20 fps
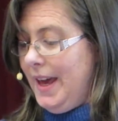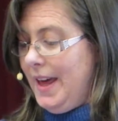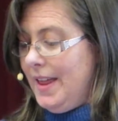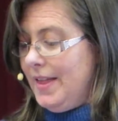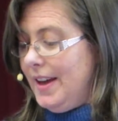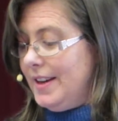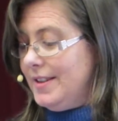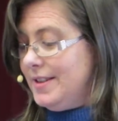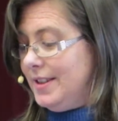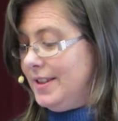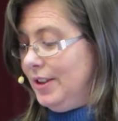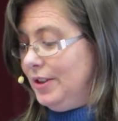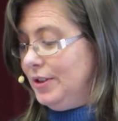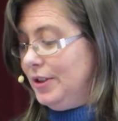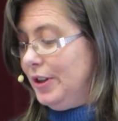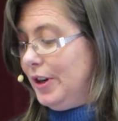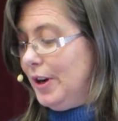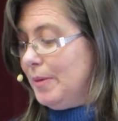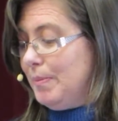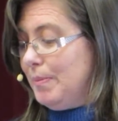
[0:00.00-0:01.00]
They still did
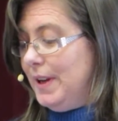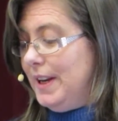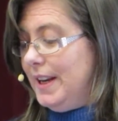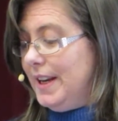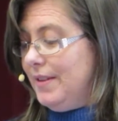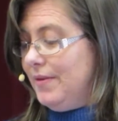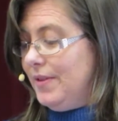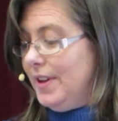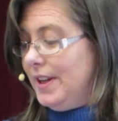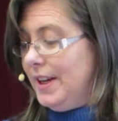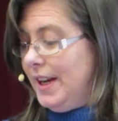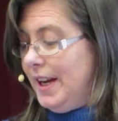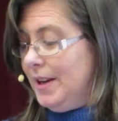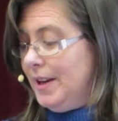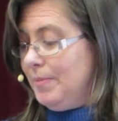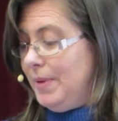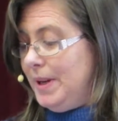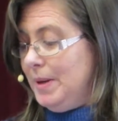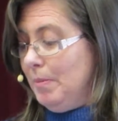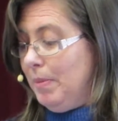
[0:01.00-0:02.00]
not believe that he had
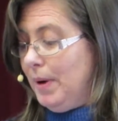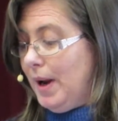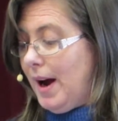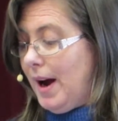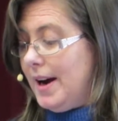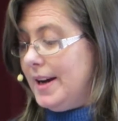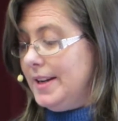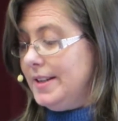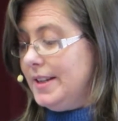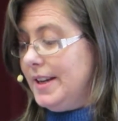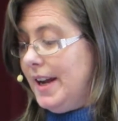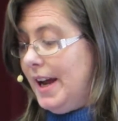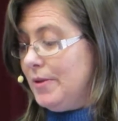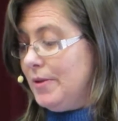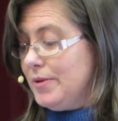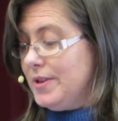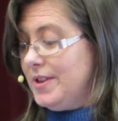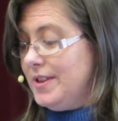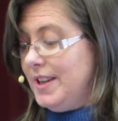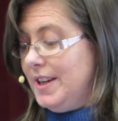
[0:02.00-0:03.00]
been blind and had
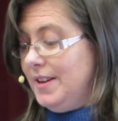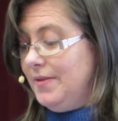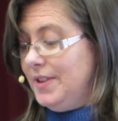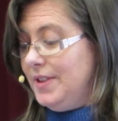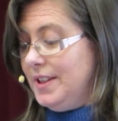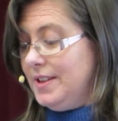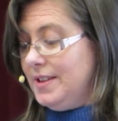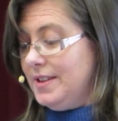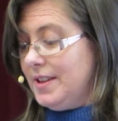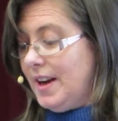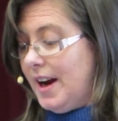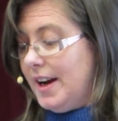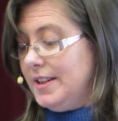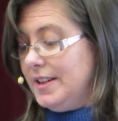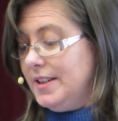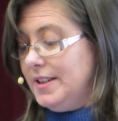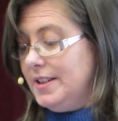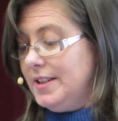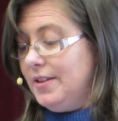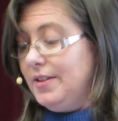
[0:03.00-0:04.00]
received his sight
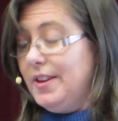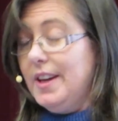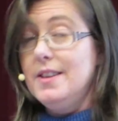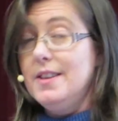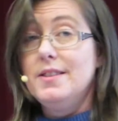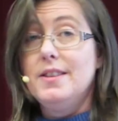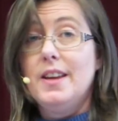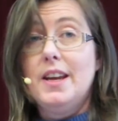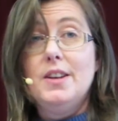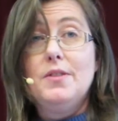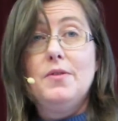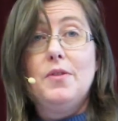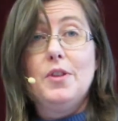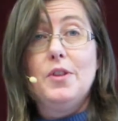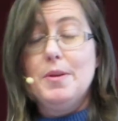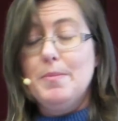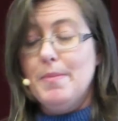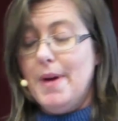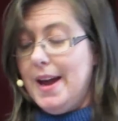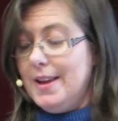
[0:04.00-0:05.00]
until they sent for
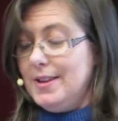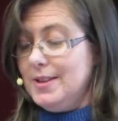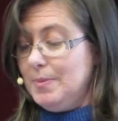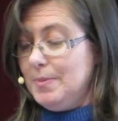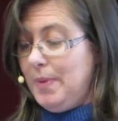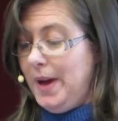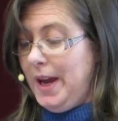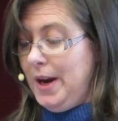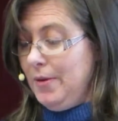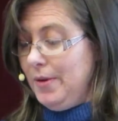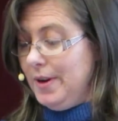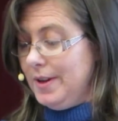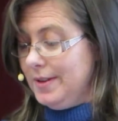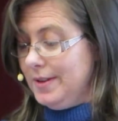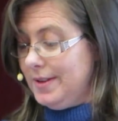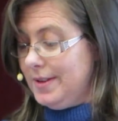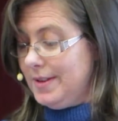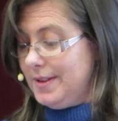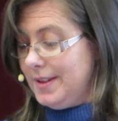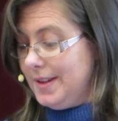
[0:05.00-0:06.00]
the man's
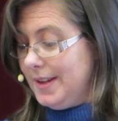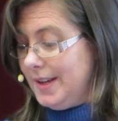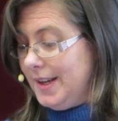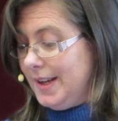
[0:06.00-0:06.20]
parents.